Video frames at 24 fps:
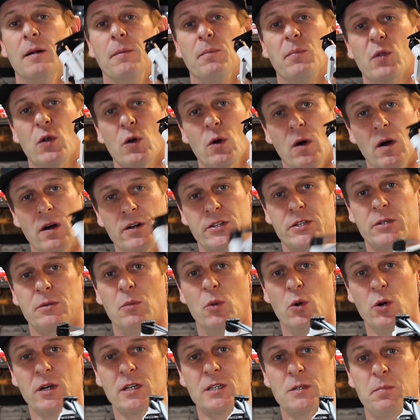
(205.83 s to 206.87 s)
There are some
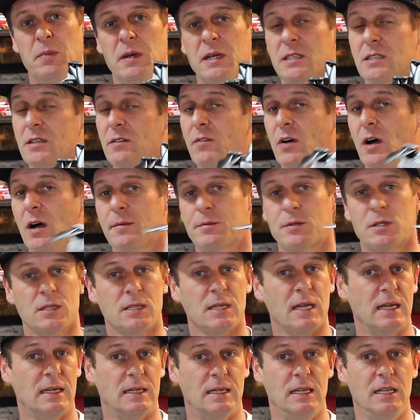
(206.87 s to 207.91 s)
more expensive options
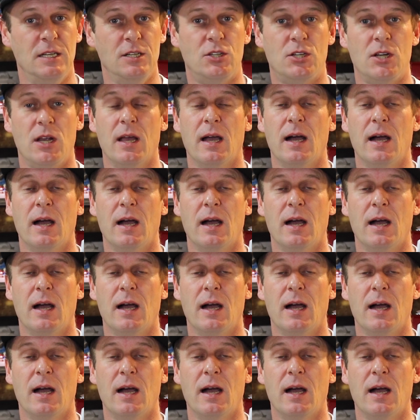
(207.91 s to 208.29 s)
like DJI